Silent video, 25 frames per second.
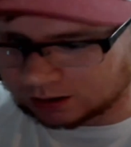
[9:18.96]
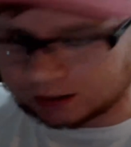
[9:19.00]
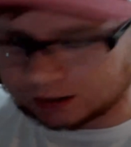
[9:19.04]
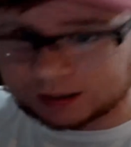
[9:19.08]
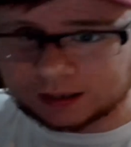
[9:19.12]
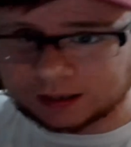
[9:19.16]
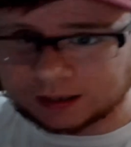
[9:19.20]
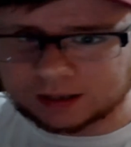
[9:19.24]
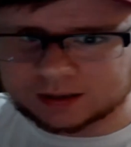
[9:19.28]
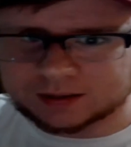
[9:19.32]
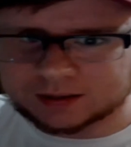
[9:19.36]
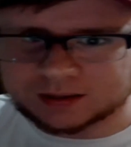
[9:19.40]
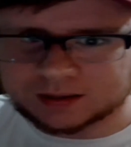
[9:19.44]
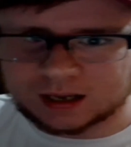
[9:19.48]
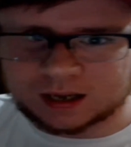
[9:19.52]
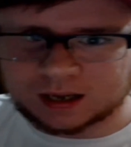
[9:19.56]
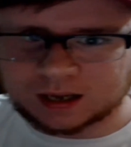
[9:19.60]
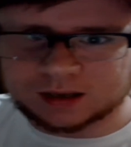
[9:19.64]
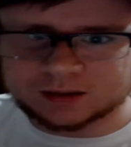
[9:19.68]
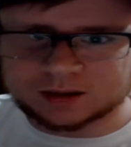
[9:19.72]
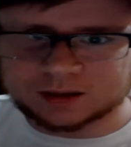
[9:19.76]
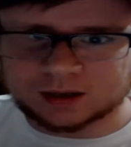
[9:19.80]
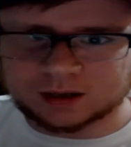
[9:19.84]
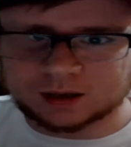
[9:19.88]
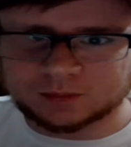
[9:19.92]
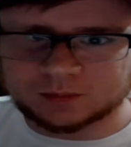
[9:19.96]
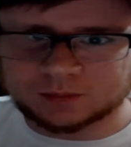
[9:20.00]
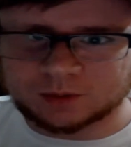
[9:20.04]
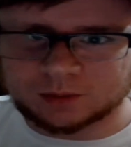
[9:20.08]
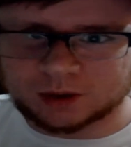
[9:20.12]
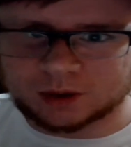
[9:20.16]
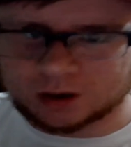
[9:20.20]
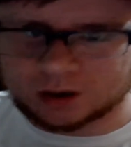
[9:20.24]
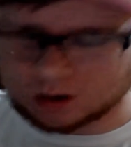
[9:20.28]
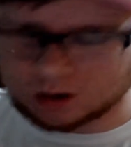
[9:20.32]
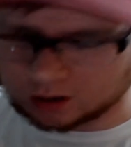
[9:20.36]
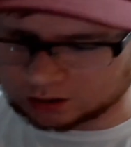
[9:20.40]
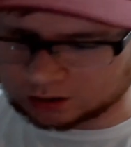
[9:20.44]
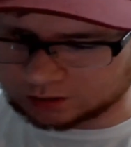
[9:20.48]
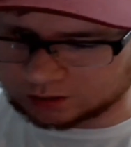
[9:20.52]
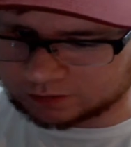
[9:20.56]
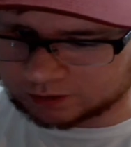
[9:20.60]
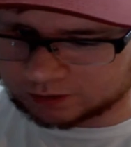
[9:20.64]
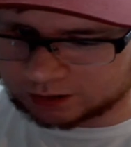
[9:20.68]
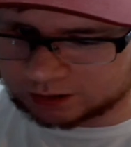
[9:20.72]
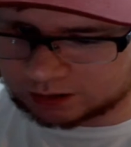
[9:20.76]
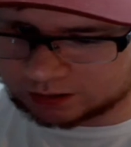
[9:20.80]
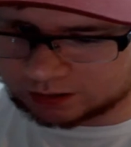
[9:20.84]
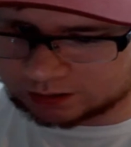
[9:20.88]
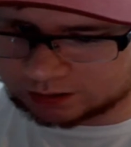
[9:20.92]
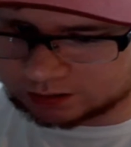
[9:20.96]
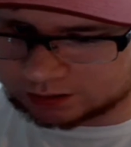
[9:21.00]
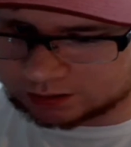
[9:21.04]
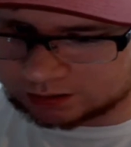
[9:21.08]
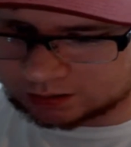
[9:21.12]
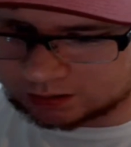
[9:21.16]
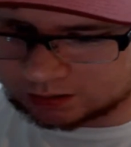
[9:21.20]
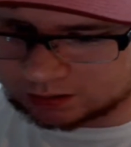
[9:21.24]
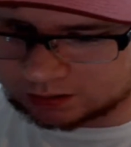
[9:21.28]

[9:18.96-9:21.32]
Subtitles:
gig sized like memory cards for this?